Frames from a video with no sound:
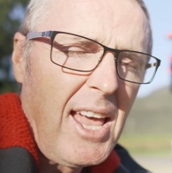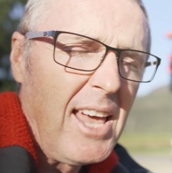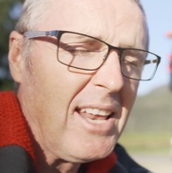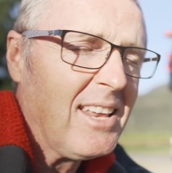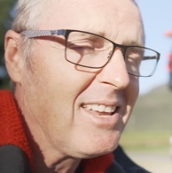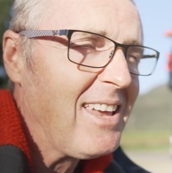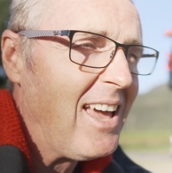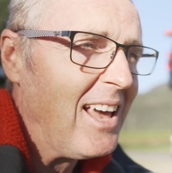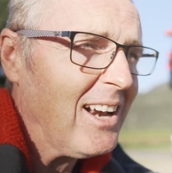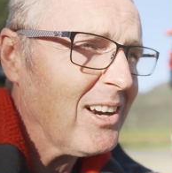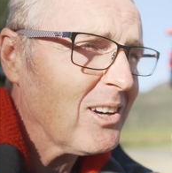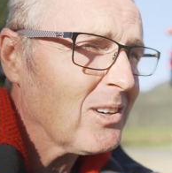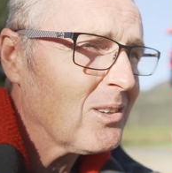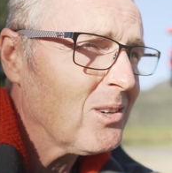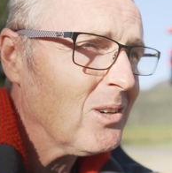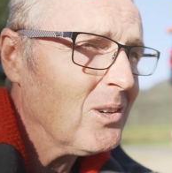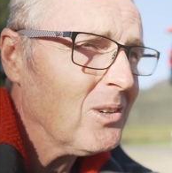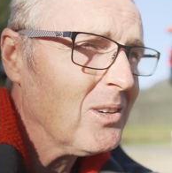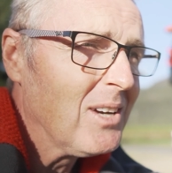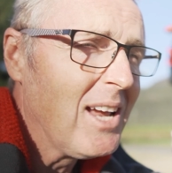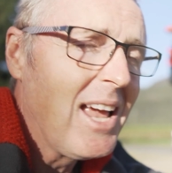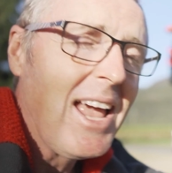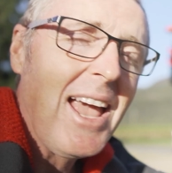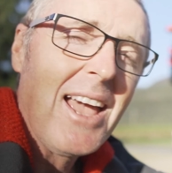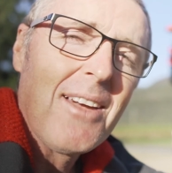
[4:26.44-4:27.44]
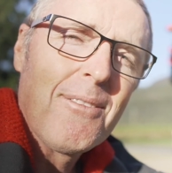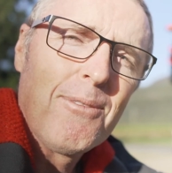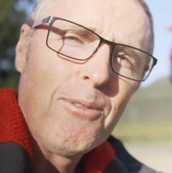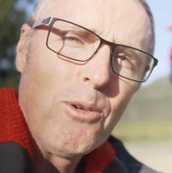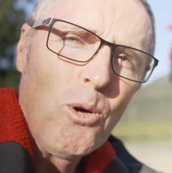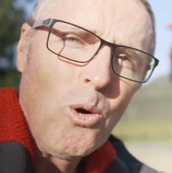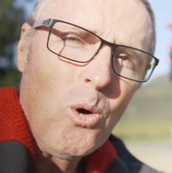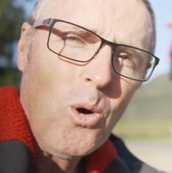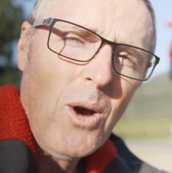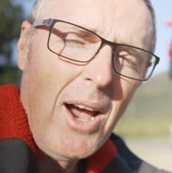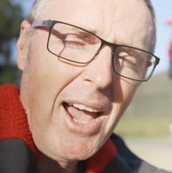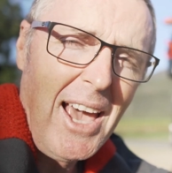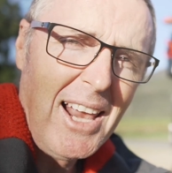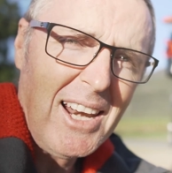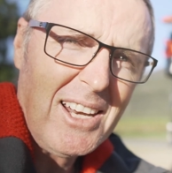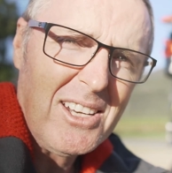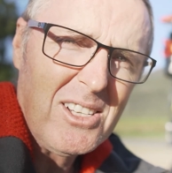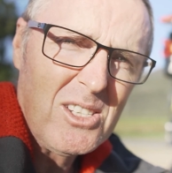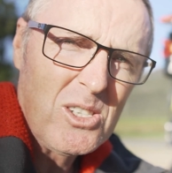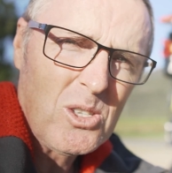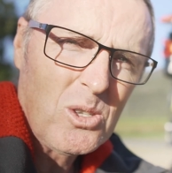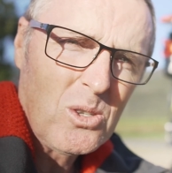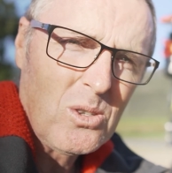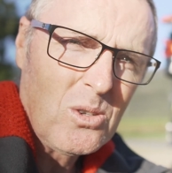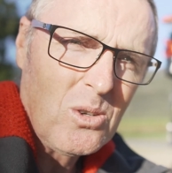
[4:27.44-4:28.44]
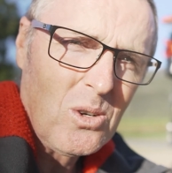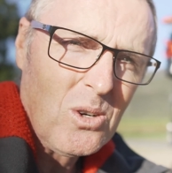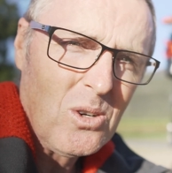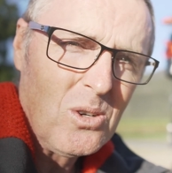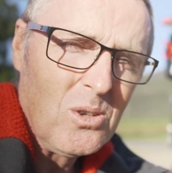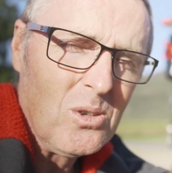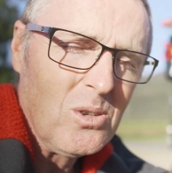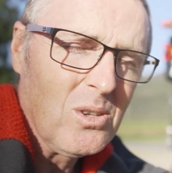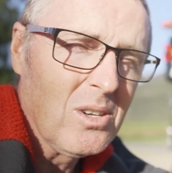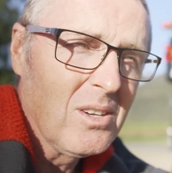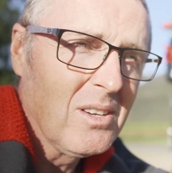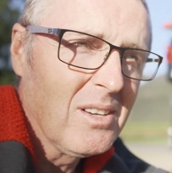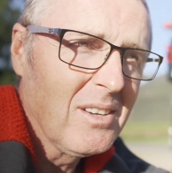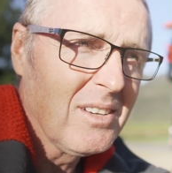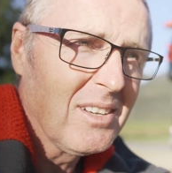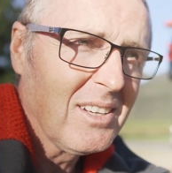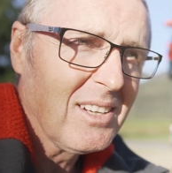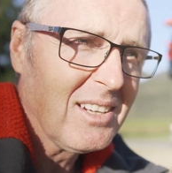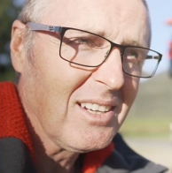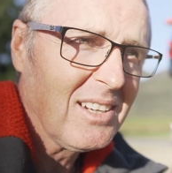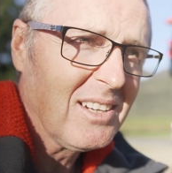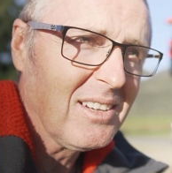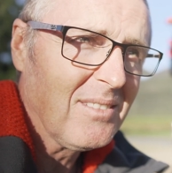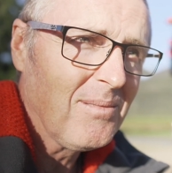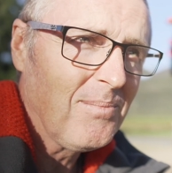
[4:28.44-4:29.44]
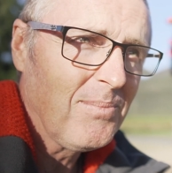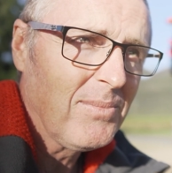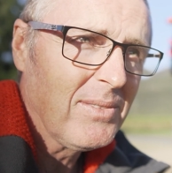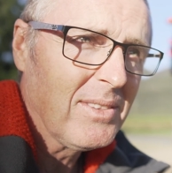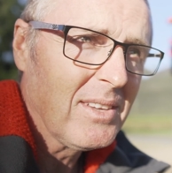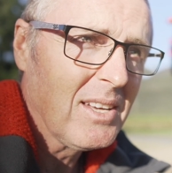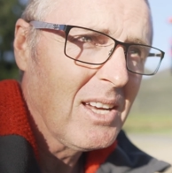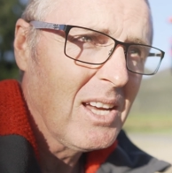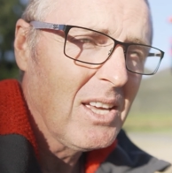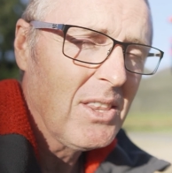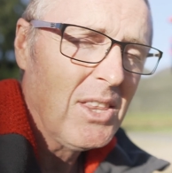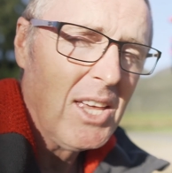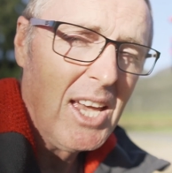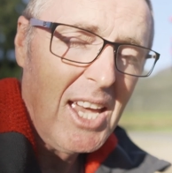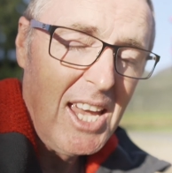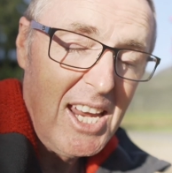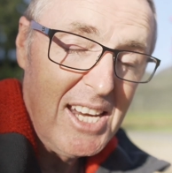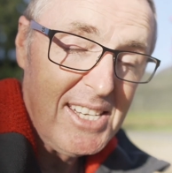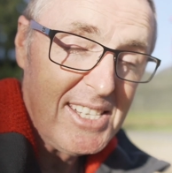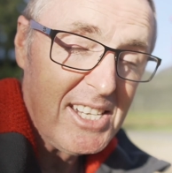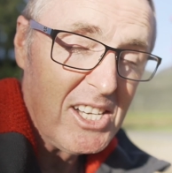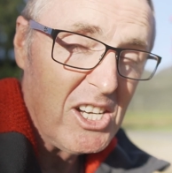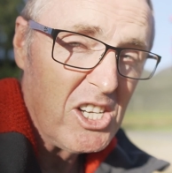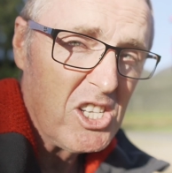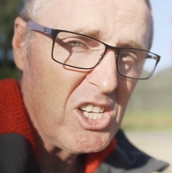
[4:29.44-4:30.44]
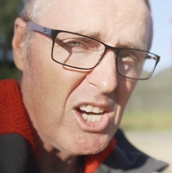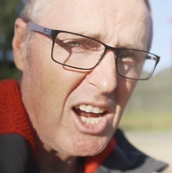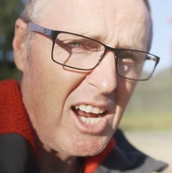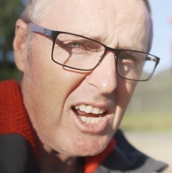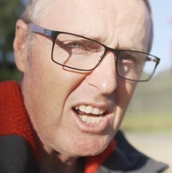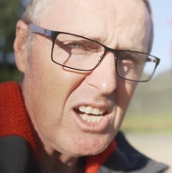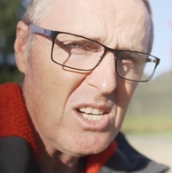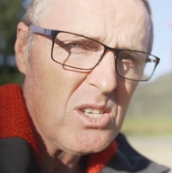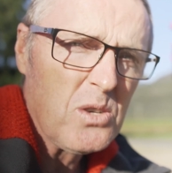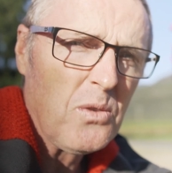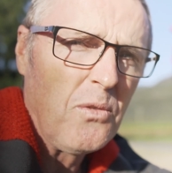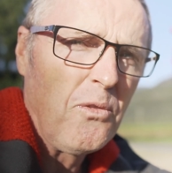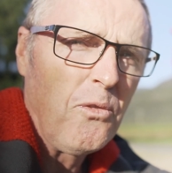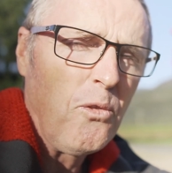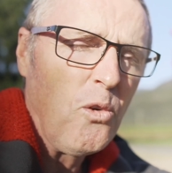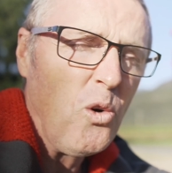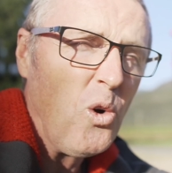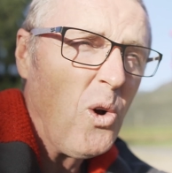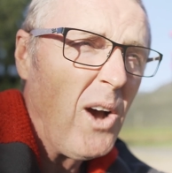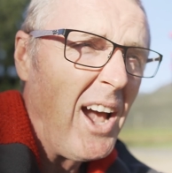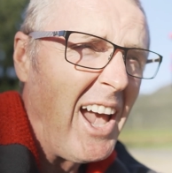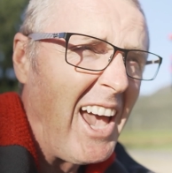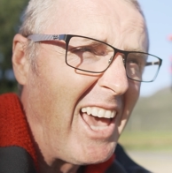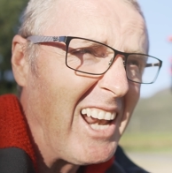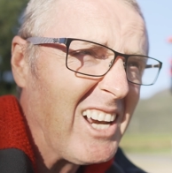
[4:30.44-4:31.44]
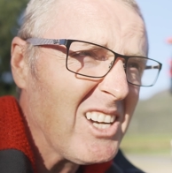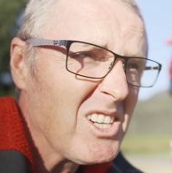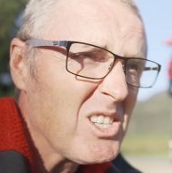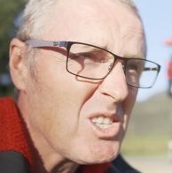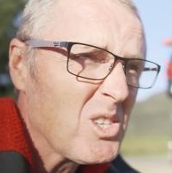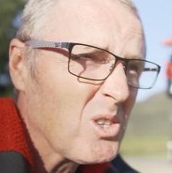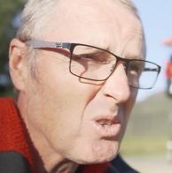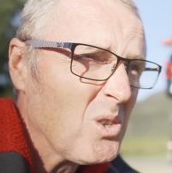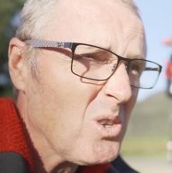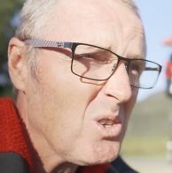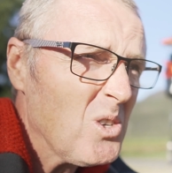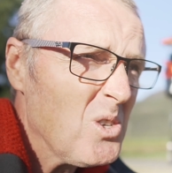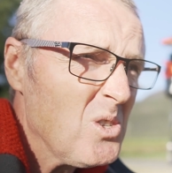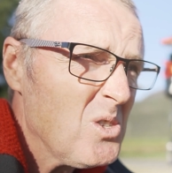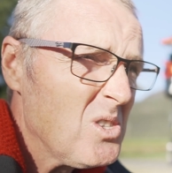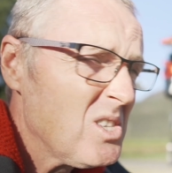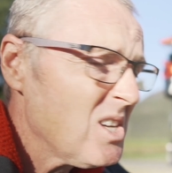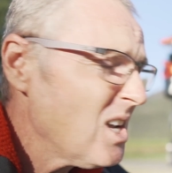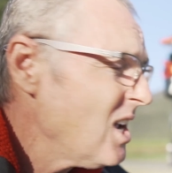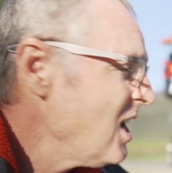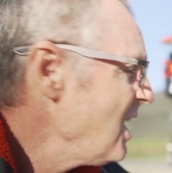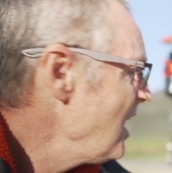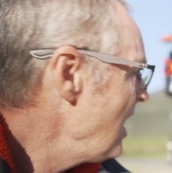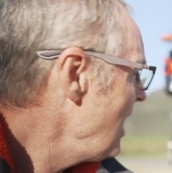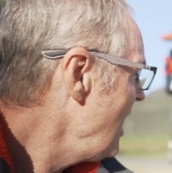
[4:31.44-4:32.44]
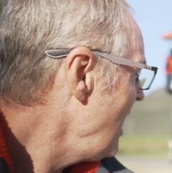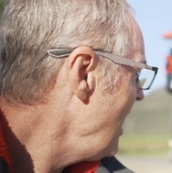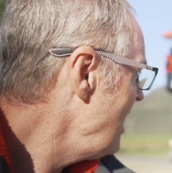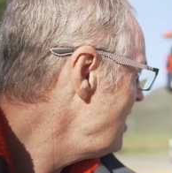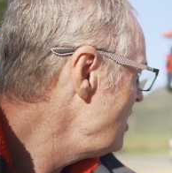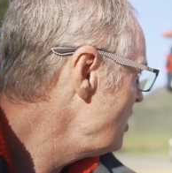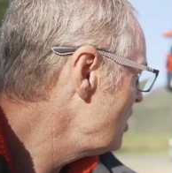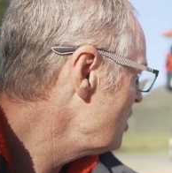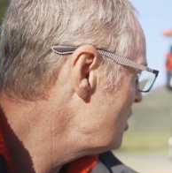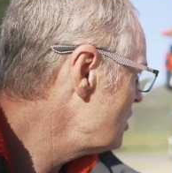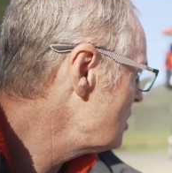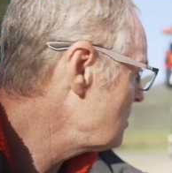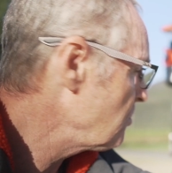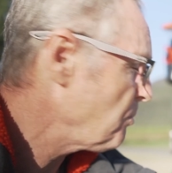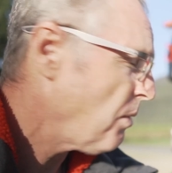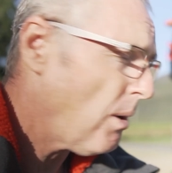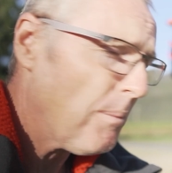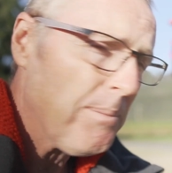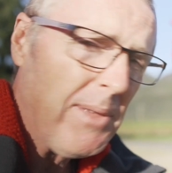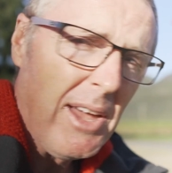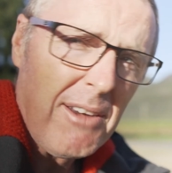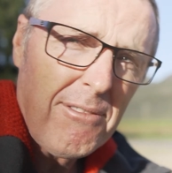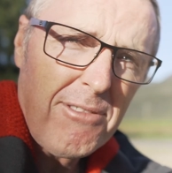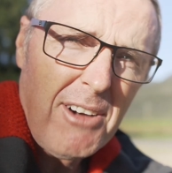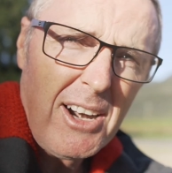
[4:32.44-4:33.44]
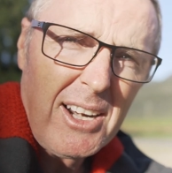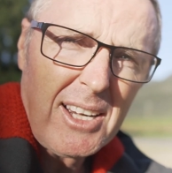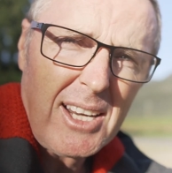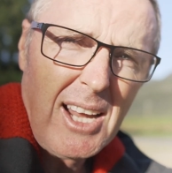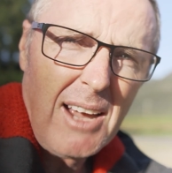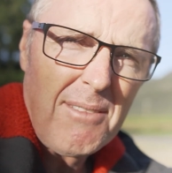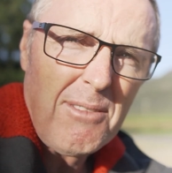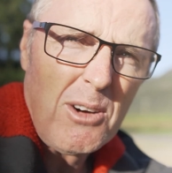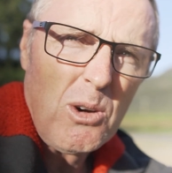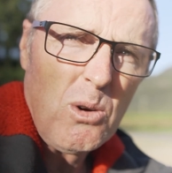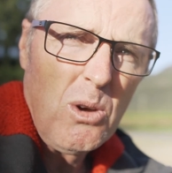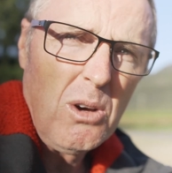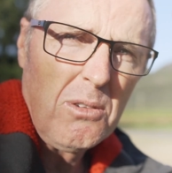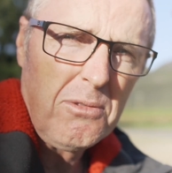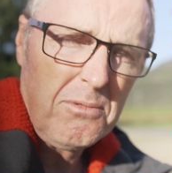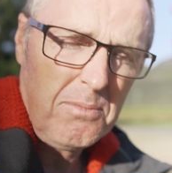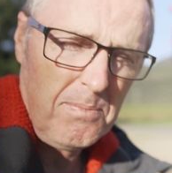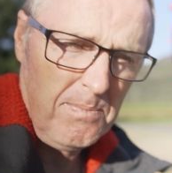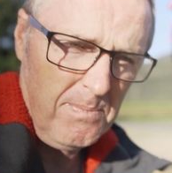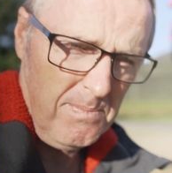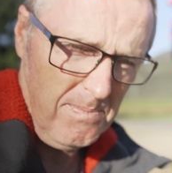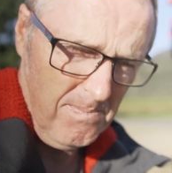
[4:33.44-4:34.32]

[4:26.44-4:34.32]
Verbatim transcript: allen crew four allen screw they're easy to change, four Allen screws, and you can just pop that front cover off,